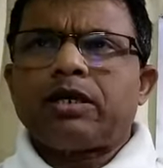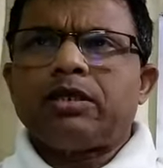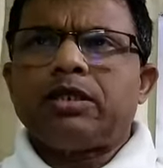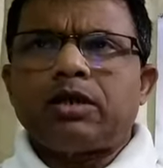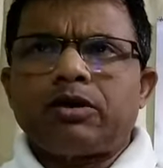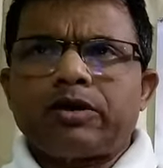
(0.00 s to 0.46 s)

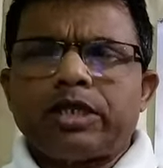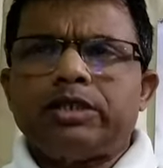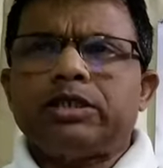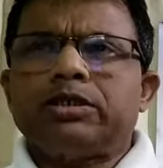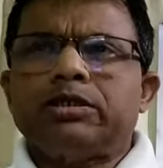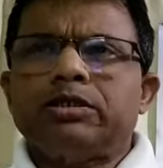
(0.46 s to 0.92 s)
in the
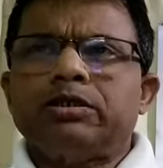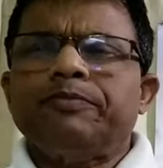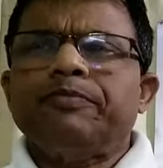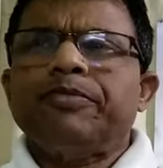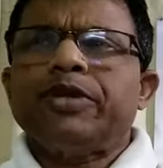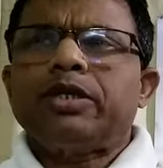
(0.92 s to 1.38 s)

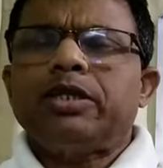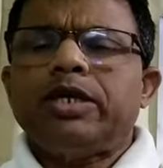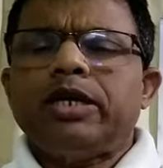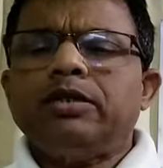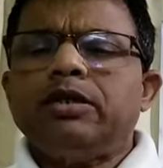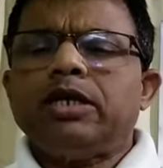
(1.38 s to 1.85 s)
organization,
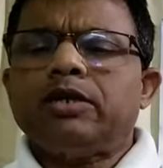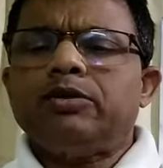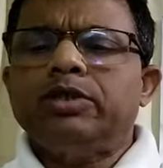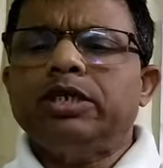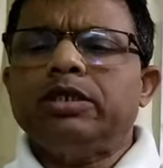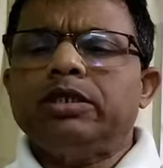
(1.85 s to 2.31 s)
then
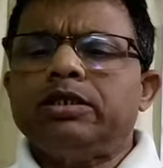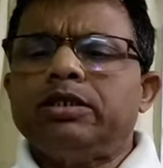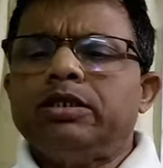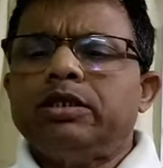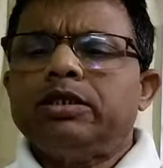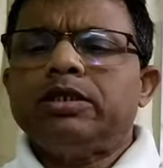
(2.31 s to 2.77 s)

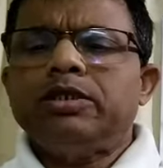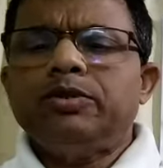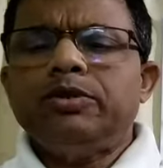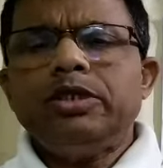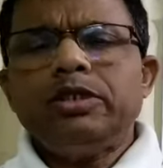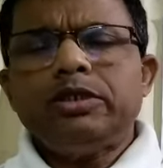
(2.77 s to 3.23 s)
accordingly he
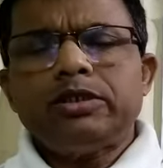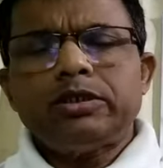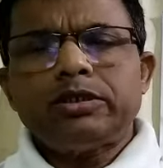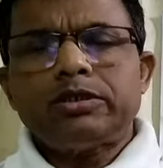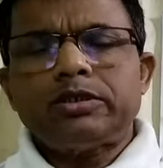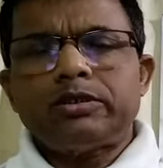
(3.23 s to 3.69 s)
will
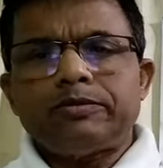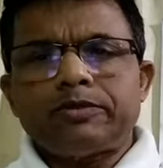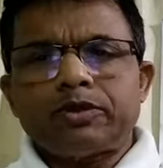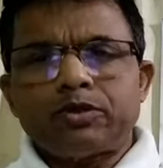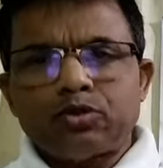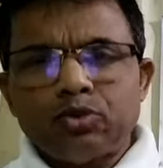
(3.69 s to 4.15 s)

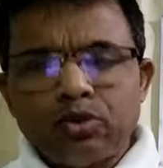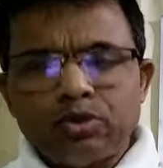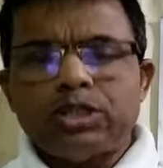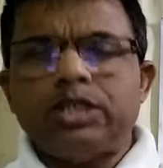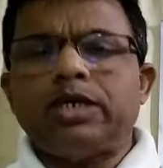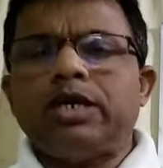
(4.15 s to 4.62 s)

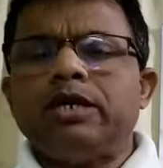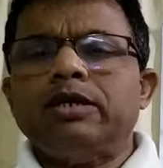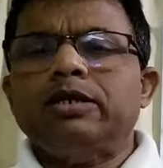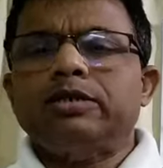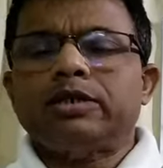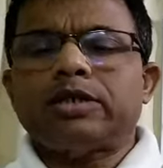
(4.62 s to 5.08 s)
choose the
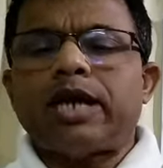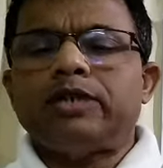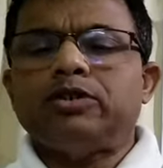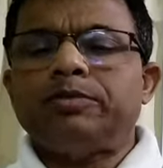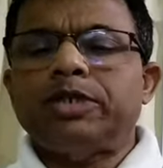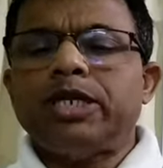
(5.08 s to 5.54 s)

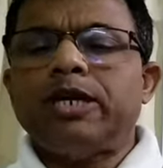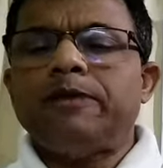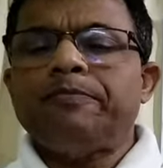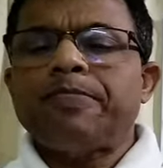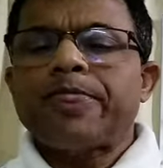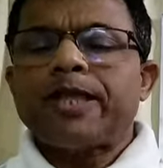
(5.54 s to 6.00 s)
size of
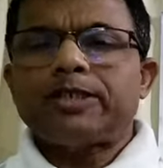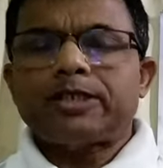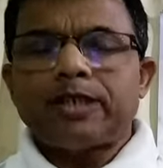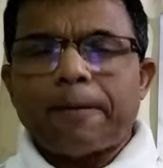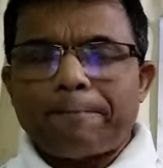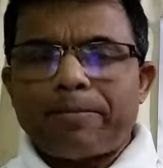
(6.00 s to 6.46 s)
the
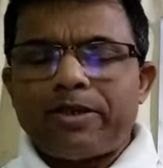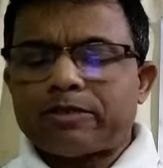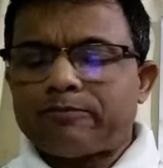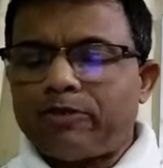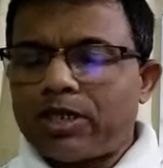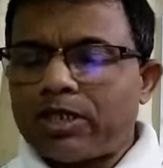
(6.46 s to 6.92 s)

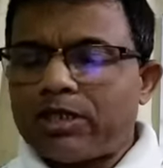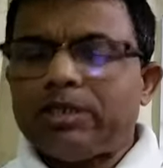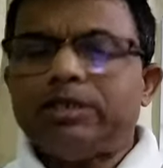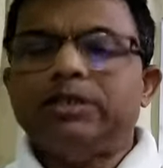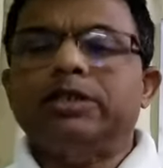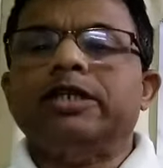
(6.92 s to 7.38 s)
samples for
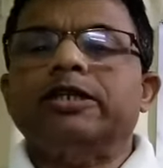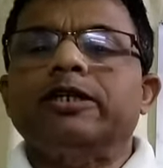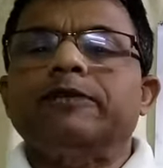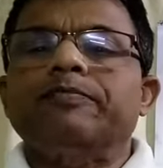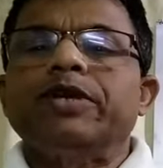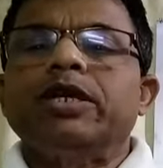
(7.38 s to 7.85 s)

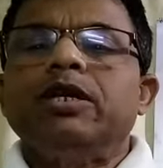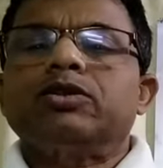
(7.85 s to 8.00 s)
checking.